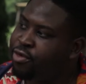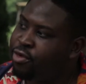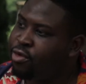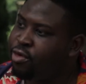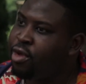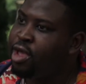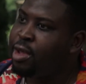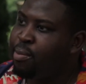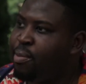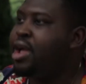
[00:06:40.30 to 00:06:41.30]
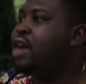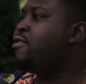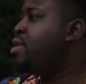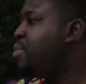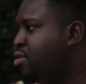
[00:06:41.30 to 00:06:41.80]
to make other
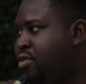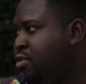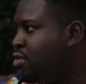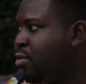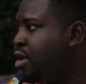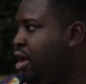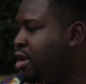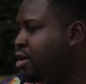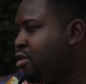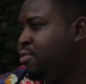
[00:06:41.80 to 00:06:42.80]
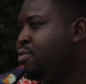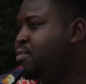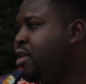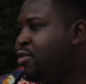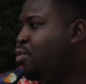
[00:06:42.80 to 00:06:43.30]
people just assume we're like that? Because
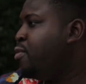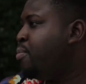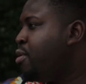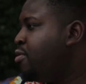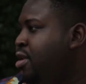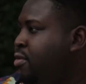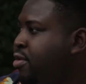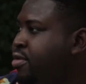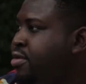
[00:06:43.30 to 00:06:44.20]
that's what we post, anyways.